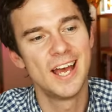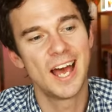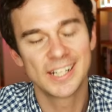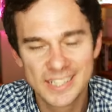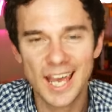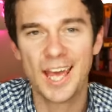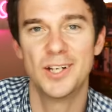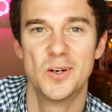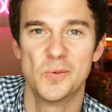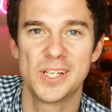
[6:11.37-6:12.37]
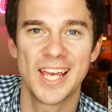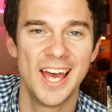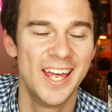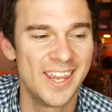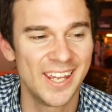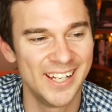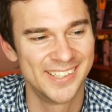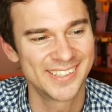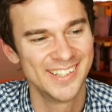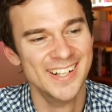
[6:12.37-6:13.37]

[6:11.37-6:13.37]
Again, we get this